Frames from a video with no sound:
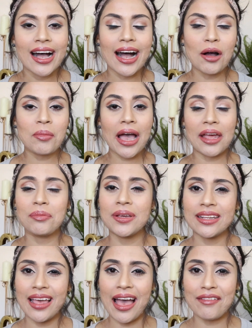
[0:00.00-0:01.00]
I've
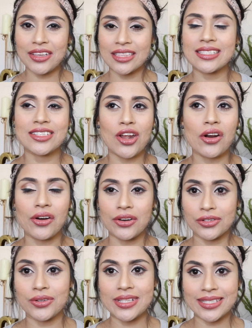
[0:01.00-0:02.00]
been having this dark
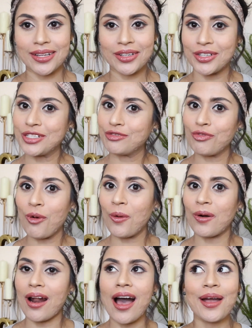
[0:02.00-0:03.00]
under eye circles for
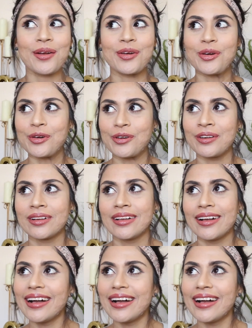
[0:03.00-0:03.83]
I don't know,